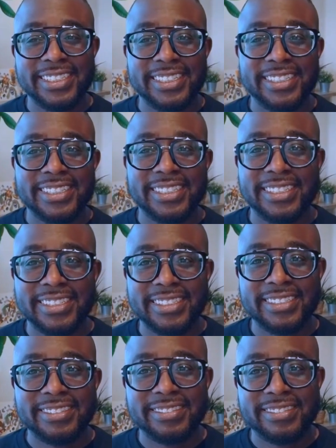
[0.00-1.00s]

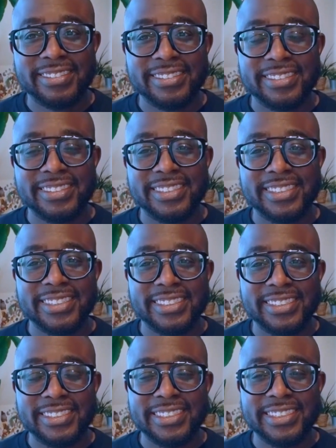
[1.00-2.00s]

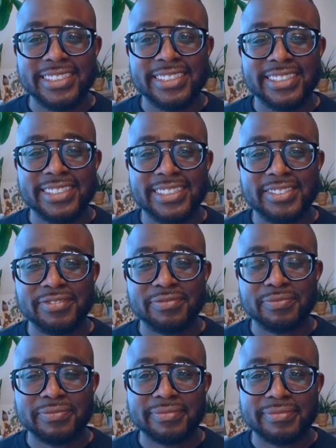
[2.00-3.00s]

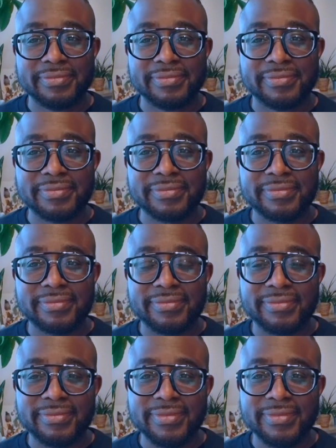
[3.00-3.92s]
The person shown says nothing.